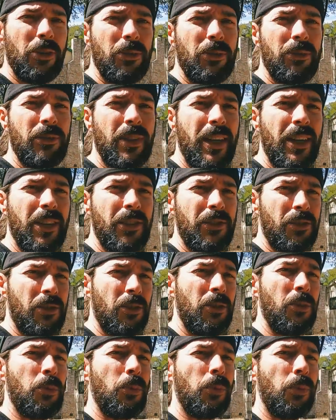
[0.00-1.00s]
known
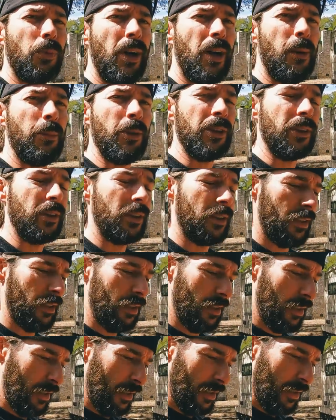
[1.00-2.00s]
as Robin.
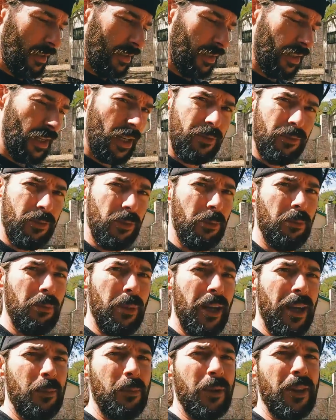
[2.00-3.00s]
Not
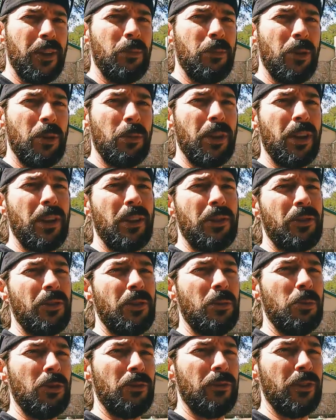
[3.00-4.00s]
from Batman, but because
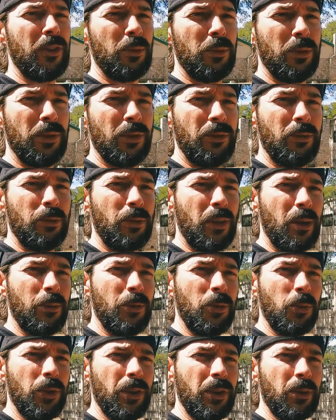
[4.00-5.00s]
of the movie with
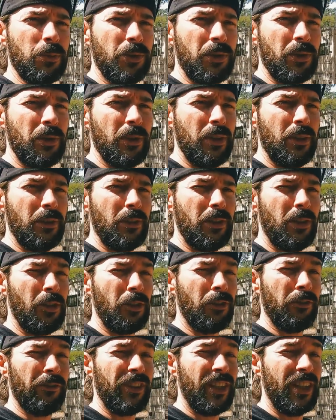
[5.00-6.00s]
Robin Williams,
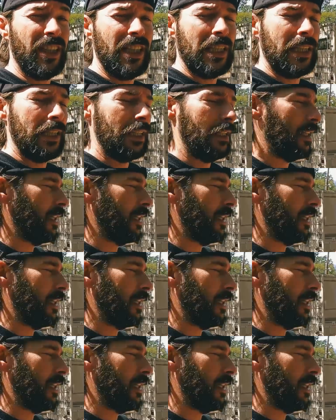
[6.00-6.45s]
RV.